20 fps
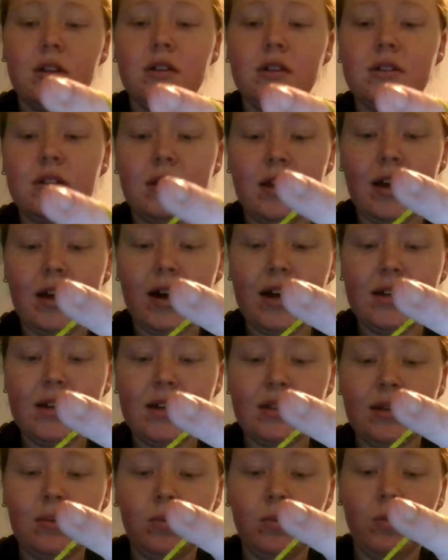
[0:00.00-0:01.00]
so that as
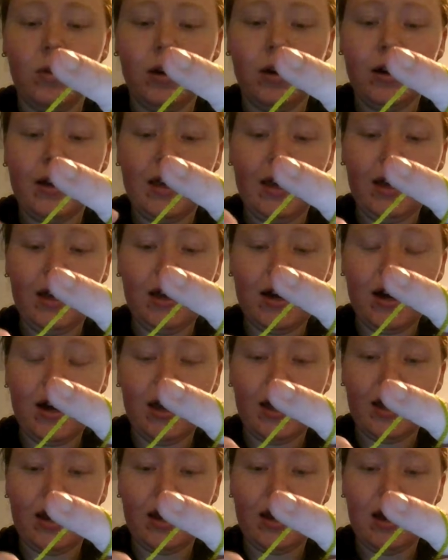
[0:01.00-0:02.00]
I'm working, I
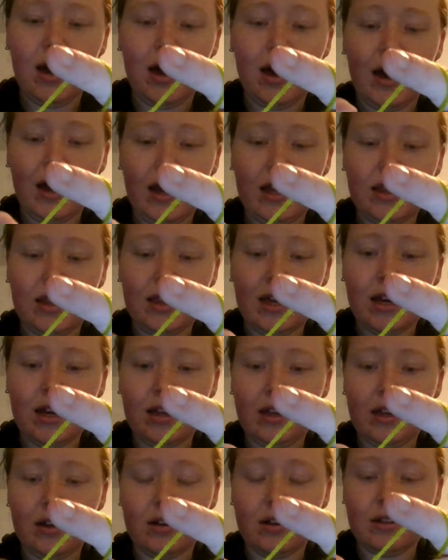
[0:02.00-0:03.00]
can hide that
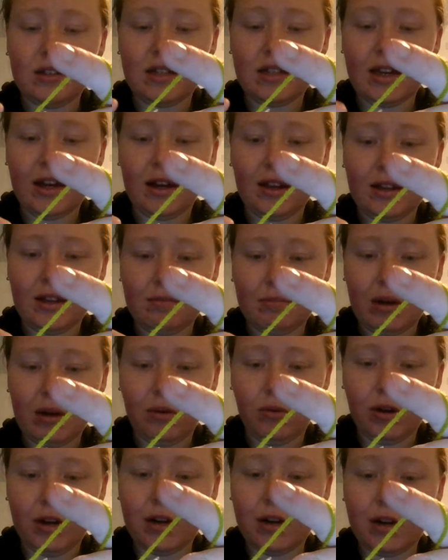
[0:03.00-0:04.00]
yarn tail in my
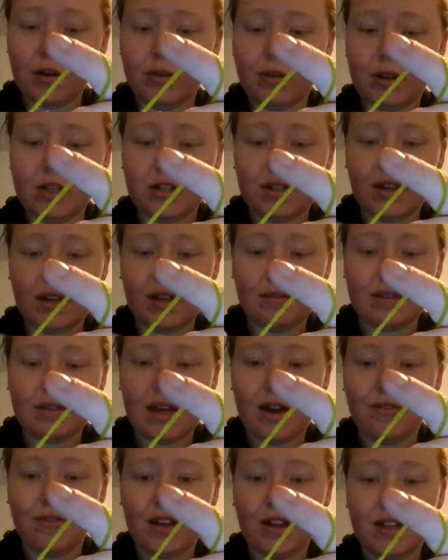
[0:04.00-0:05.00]
work, which saves
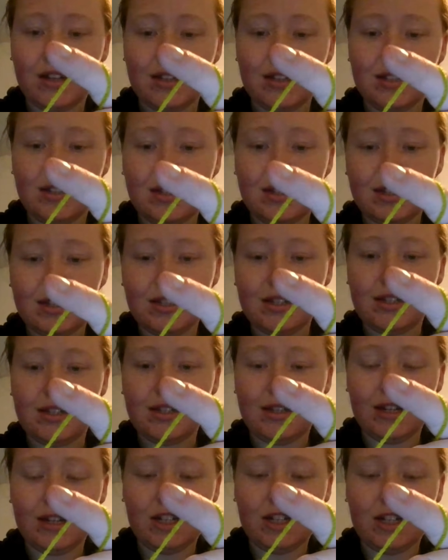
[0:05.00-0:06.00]
having to
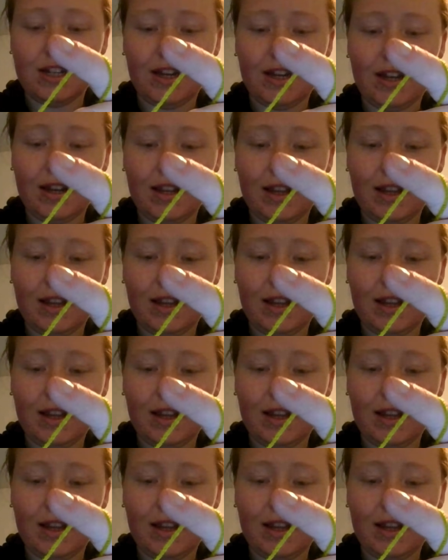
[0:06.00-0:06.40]
stitch it in